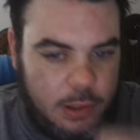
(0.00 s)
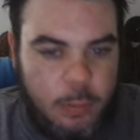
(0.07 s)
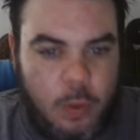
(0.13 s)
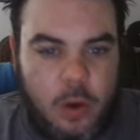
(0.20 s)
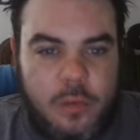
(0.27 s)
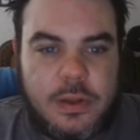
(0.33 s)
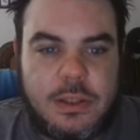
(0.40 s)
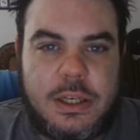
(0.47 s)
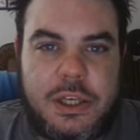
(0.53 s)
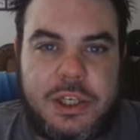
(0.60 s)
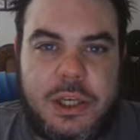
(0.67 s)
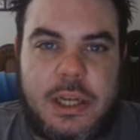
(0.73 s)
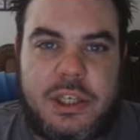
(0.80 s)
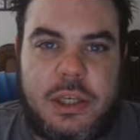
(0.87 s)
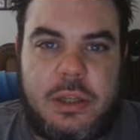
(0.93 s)
more of a
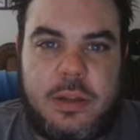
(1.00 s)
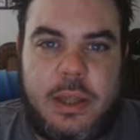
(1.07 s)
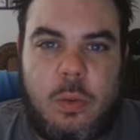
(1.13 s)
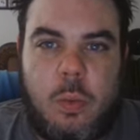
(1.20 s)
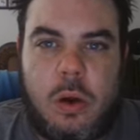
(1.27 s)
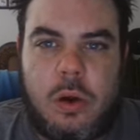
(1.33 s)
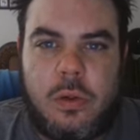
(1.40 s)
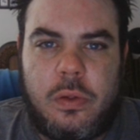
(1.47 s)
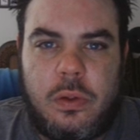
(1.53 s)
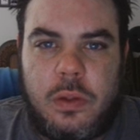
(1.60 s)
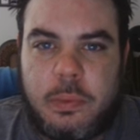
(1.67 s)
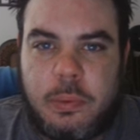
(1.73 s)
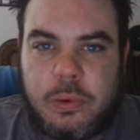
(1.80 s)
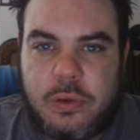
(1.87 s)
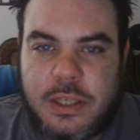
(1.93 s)
suggestion. Like, what are the
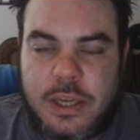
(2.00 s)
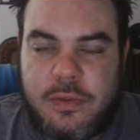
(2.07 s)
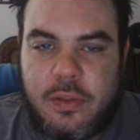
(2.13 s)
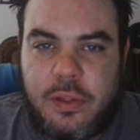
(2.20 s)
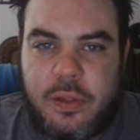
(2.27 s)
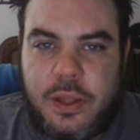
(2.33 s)
liberals even